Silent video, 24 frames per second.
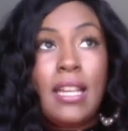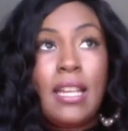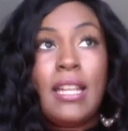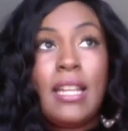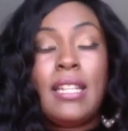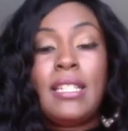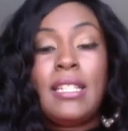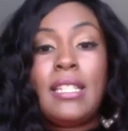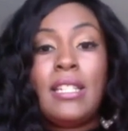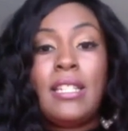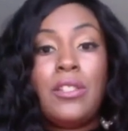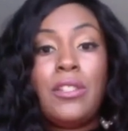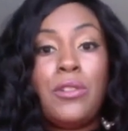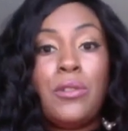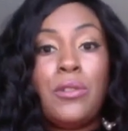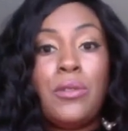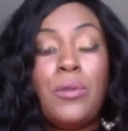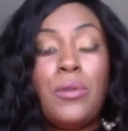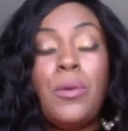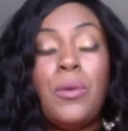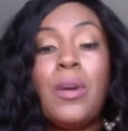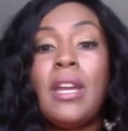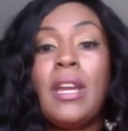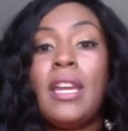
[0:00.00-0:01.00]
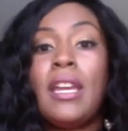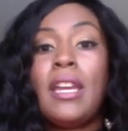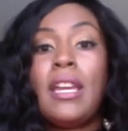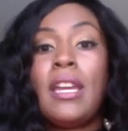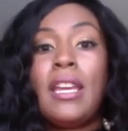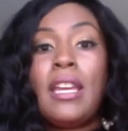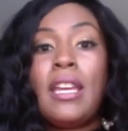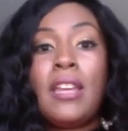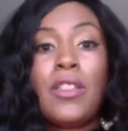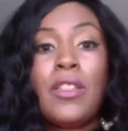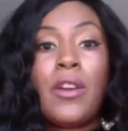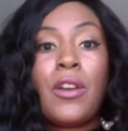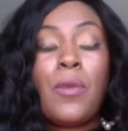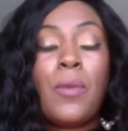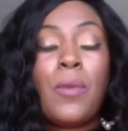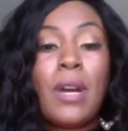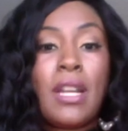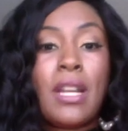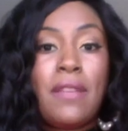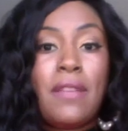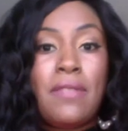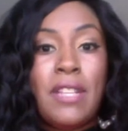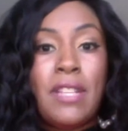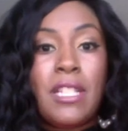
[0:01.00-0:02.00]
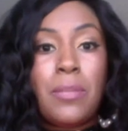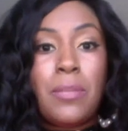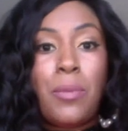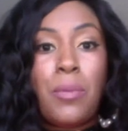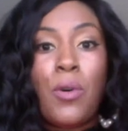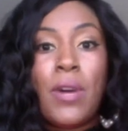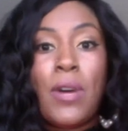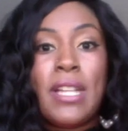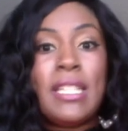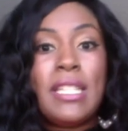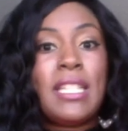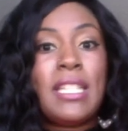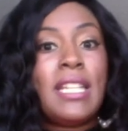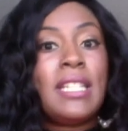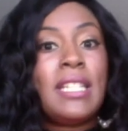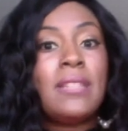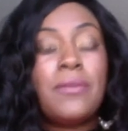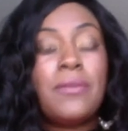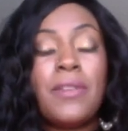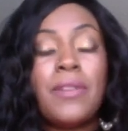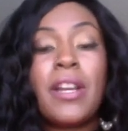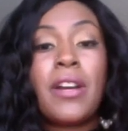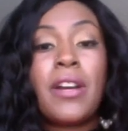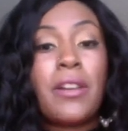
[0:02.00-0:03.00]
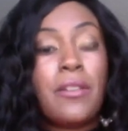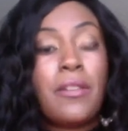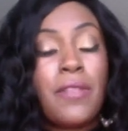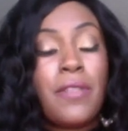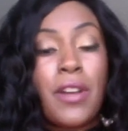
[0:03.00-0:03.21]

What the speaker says: to either one of these points is very,